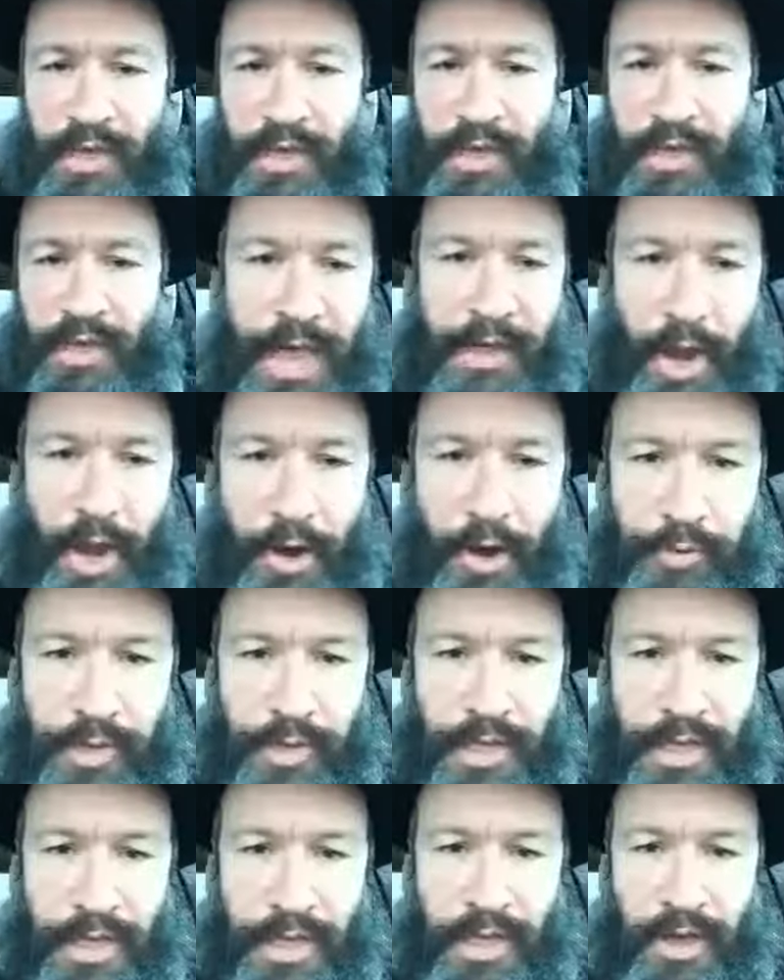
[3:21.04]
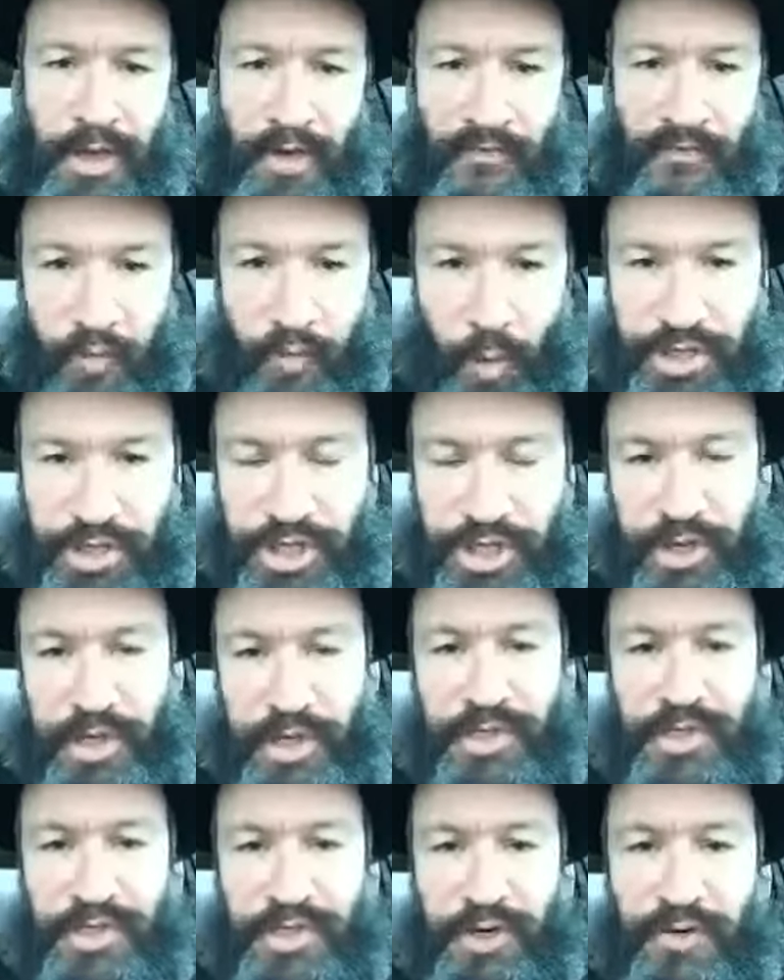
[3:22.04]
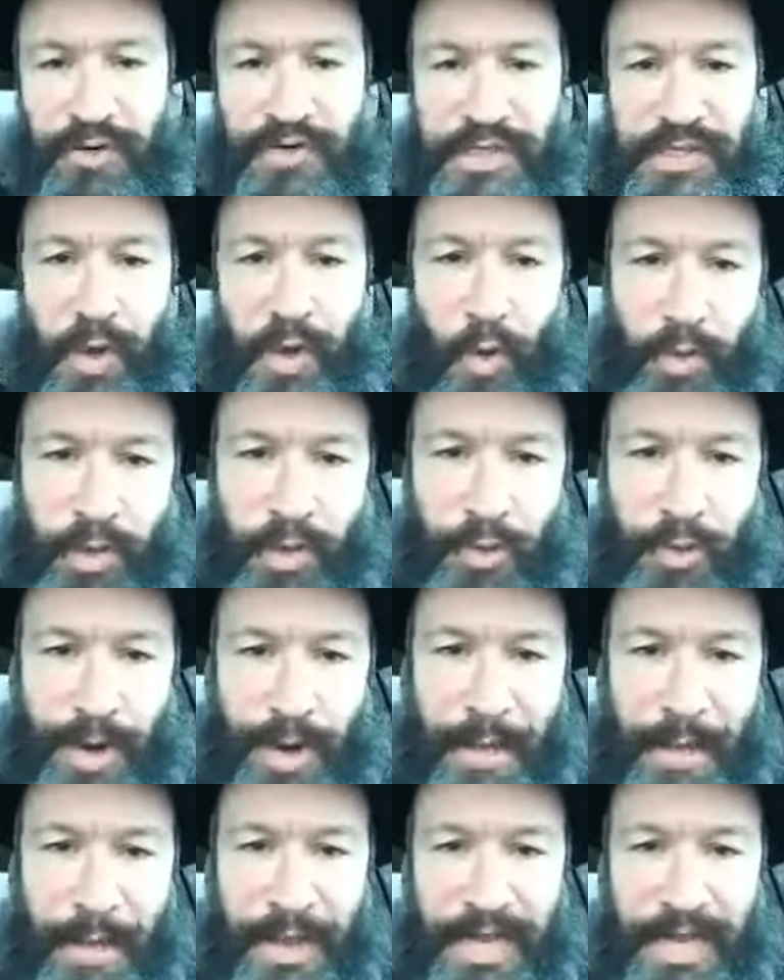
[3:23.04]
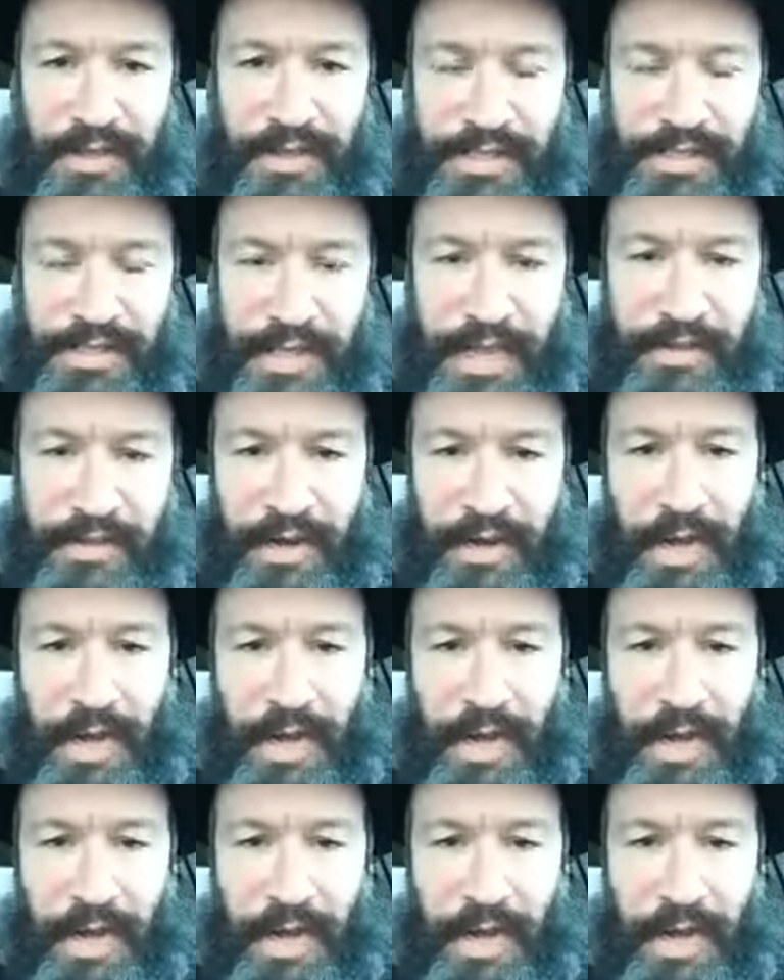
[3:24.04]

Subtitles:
I currently, unfortunately, serve as the only rabbi in the state,